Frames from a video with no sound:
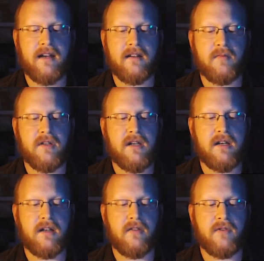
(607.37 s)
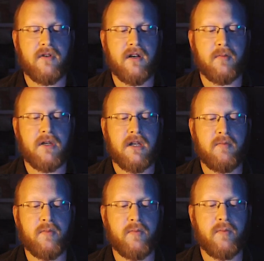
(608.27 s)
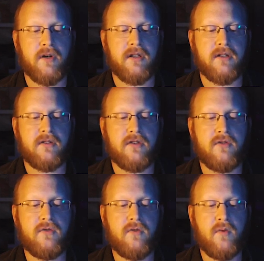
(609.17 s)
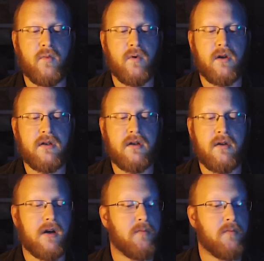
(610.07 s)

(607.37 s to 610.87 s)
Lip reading: and at the beginning of your upkeep, put 2/1